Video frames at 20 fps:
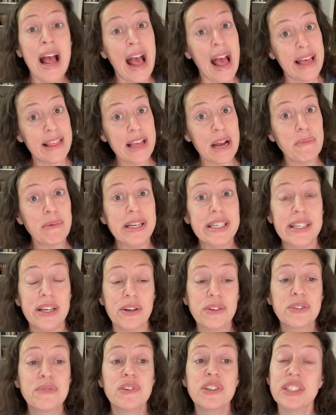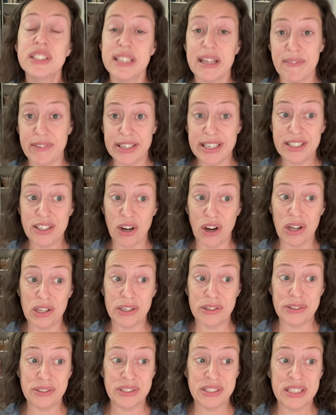and that retails for
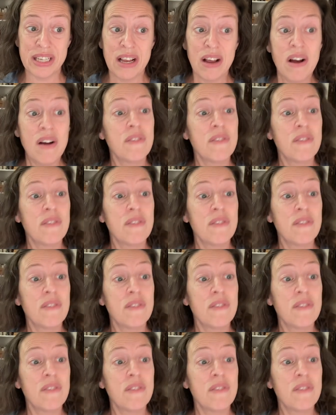$70.